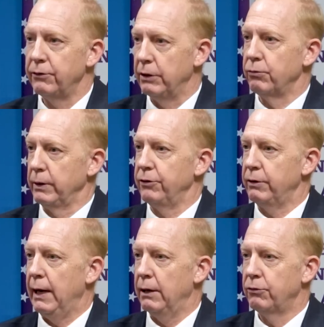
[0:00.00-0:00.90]
States really
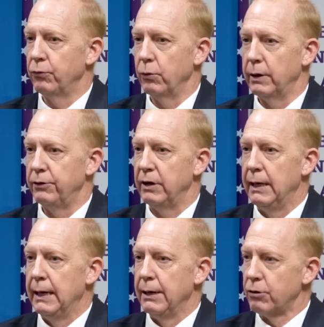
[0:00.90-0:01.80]
stands for, is
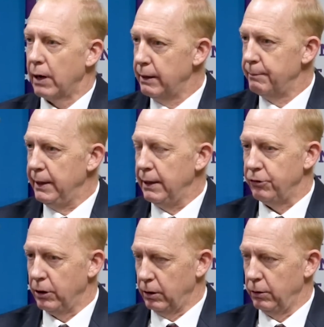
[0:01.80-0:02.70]
trying to be as
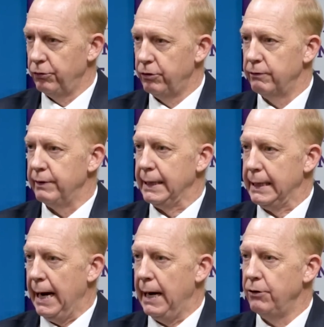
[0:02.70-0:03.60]
inclusive,
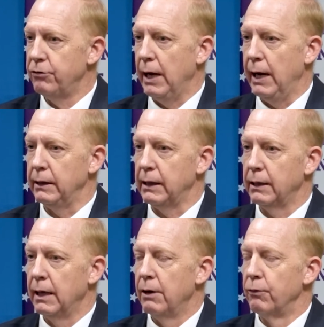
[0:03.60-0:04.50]
engaged, and
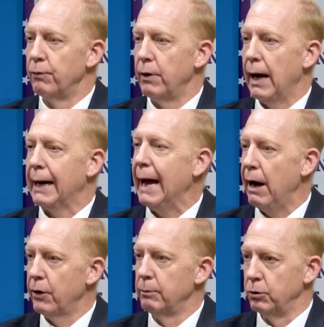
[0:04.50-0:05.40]

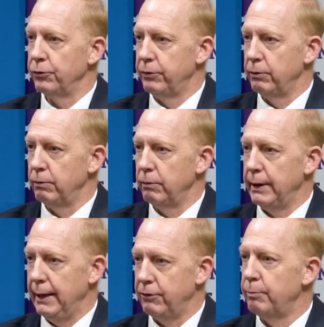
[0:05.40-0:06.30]
accountable to its